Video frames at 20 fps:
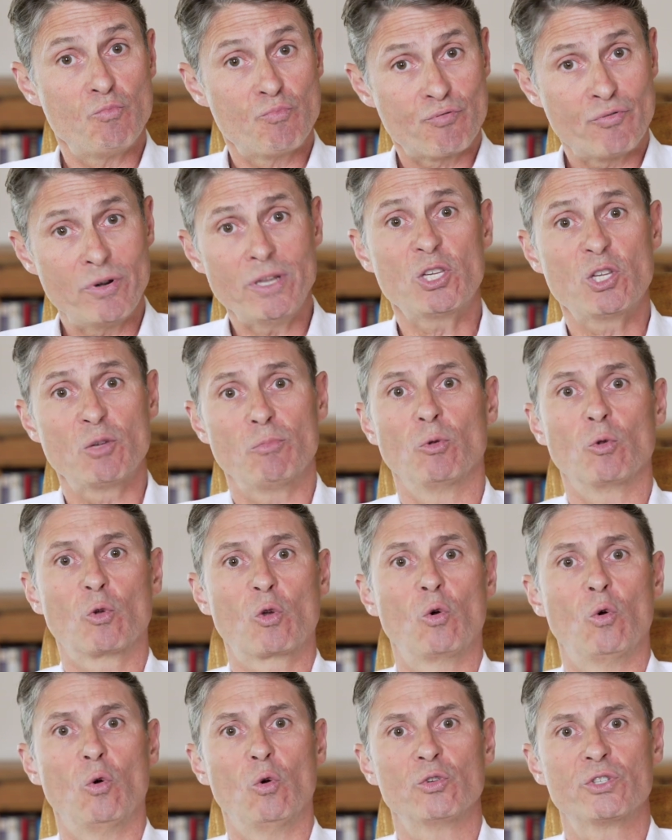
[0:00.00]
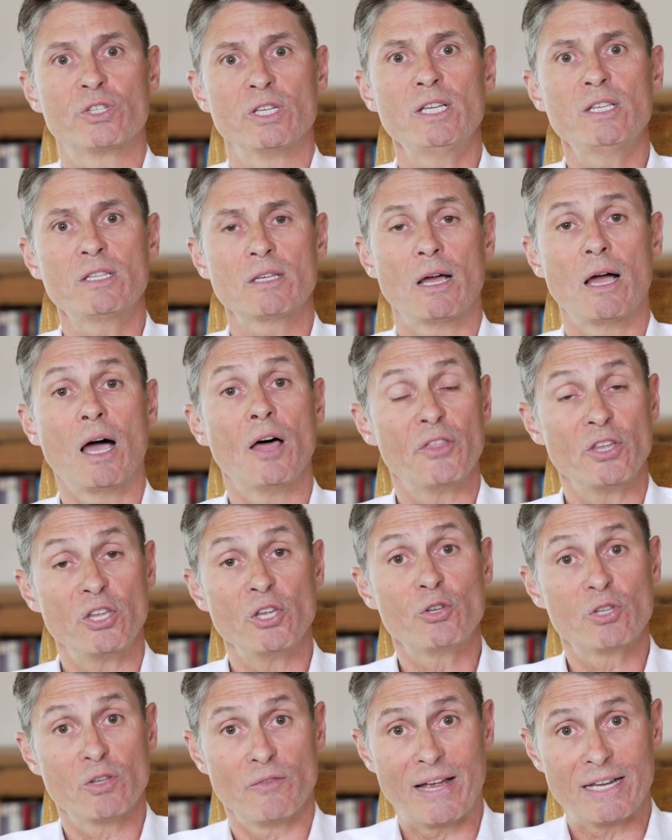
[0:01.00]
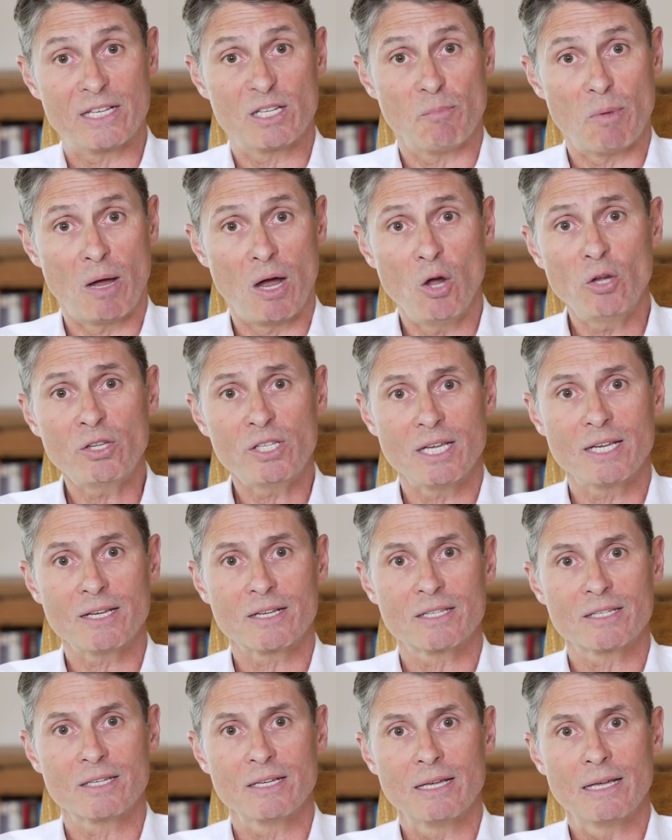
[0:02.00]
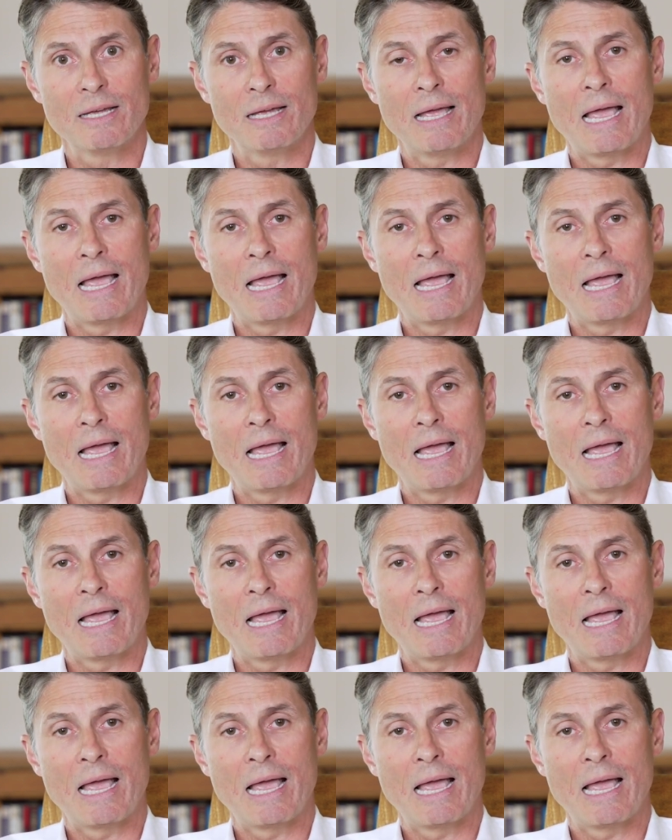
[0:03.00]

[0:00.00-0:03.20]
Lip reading: principal causes are the use of antibiotics